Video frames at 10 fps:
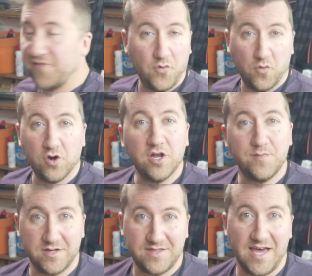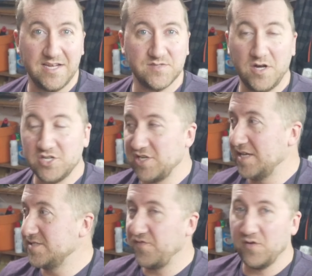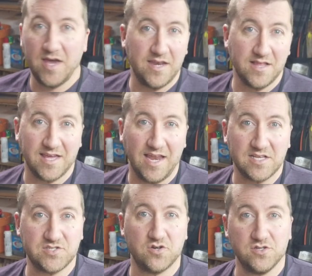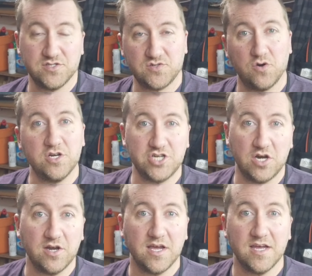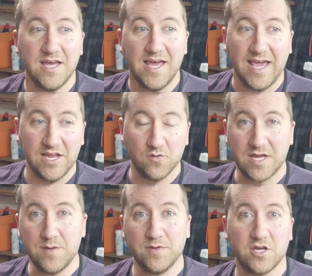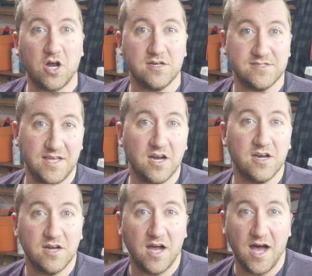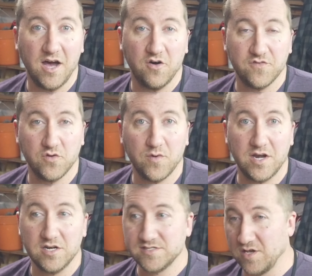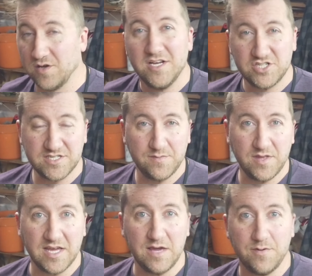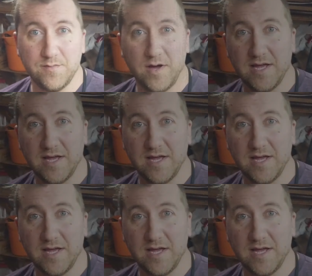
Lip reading: have to worry about that as much as if you had like an external storage area and you were keeping the cars there over the winter. So just something to keep in